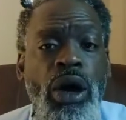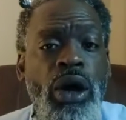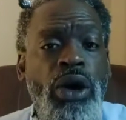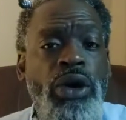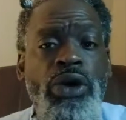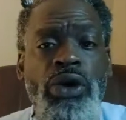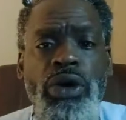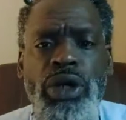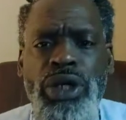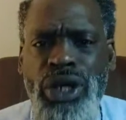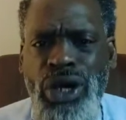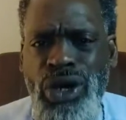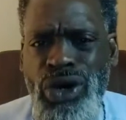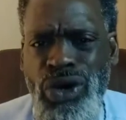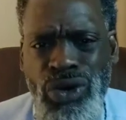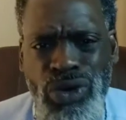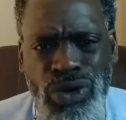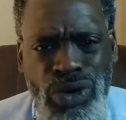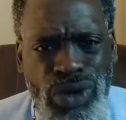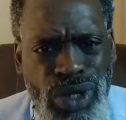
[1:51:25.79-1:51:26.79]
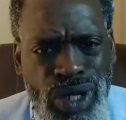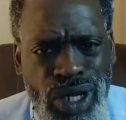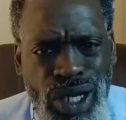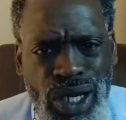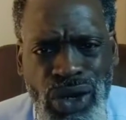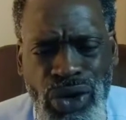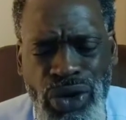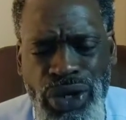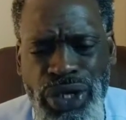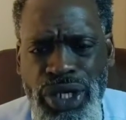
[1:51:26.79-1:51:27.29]
Hold on, no,
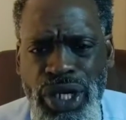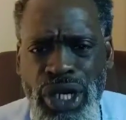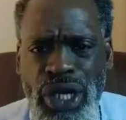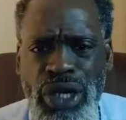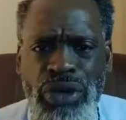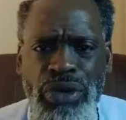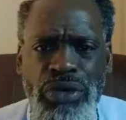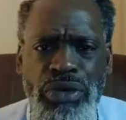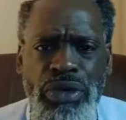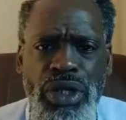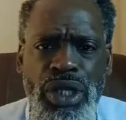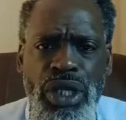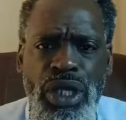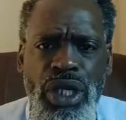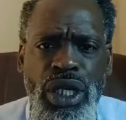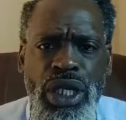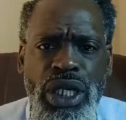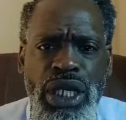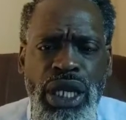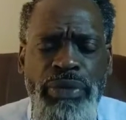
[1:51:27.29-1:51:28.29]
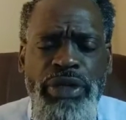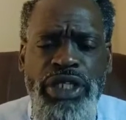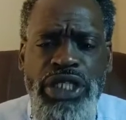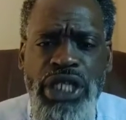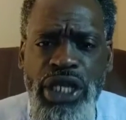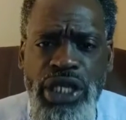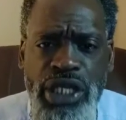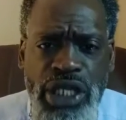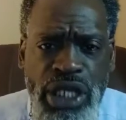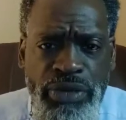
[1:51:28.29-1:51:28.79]
Lord, no. Let me
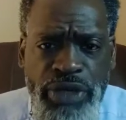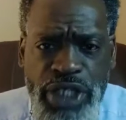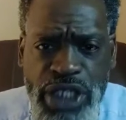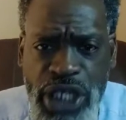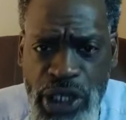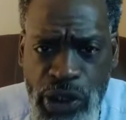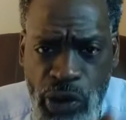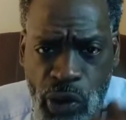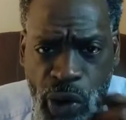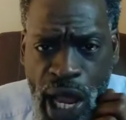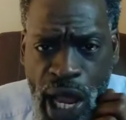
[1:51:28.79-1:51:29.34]
tell you why.